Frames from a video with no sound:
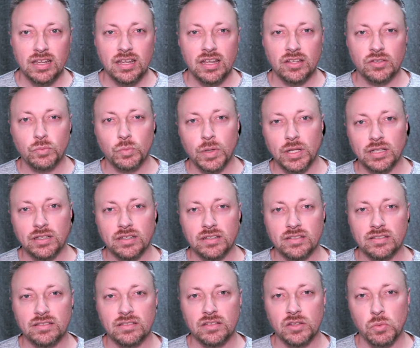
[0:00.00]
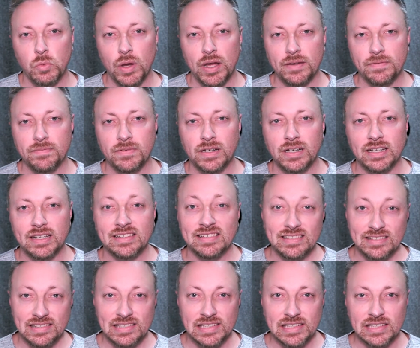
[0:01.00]
as well as the Wi-Fi
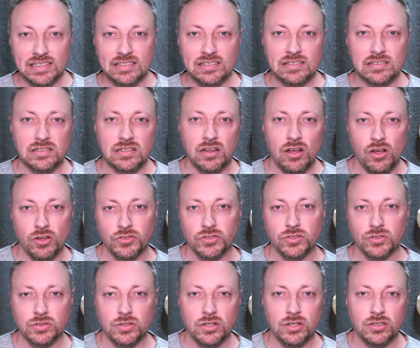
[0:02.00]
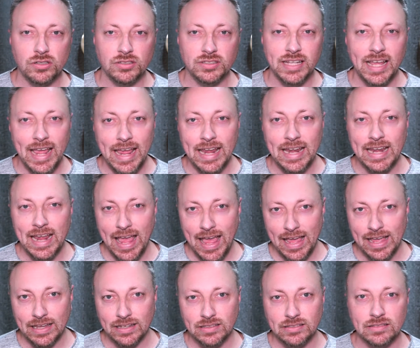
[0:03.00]
6, also called
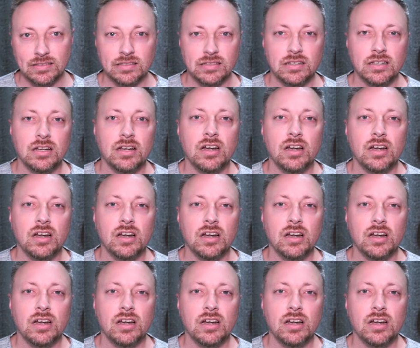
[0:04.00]
AX,